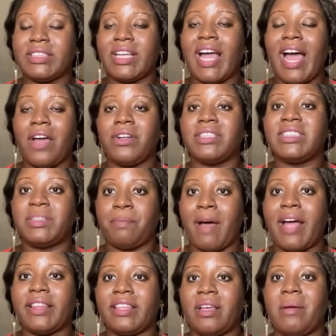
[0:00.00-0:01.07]
how to
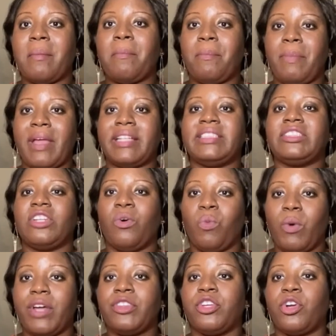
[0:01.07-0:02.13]
spot them based
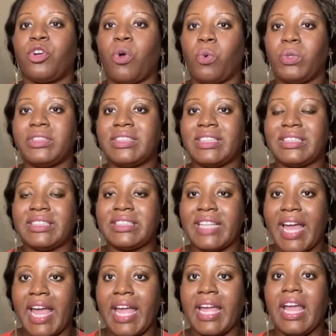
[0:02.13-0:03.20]
on what they're going to
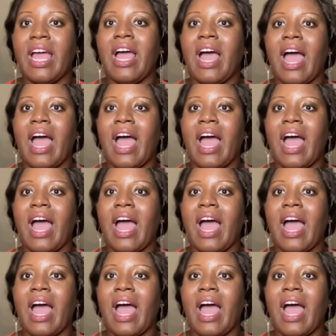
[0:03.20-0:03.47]
say,